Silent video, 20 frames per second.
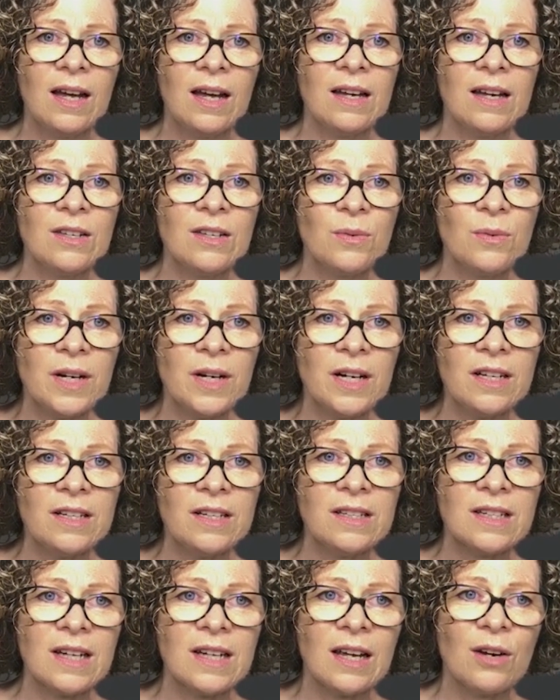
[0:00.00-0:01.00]
as well
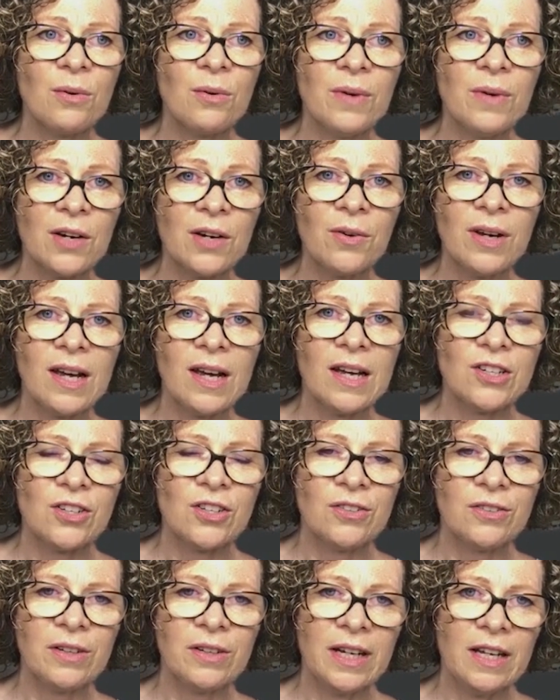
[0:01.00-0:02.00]
as take
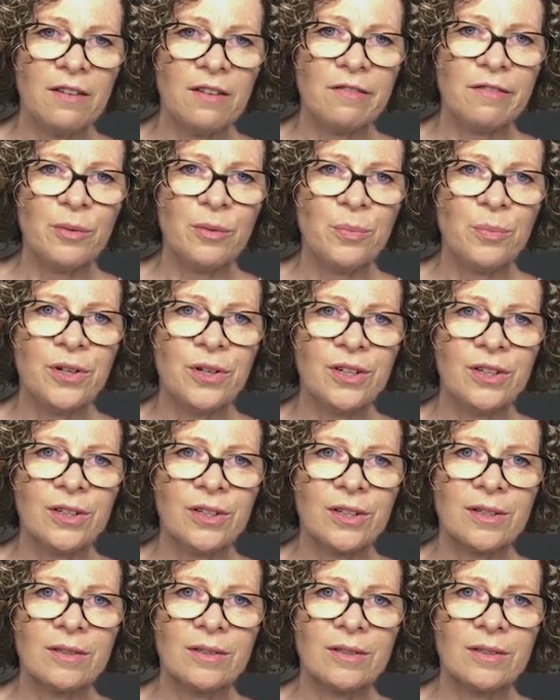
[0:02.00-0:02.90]
recreational leave from work.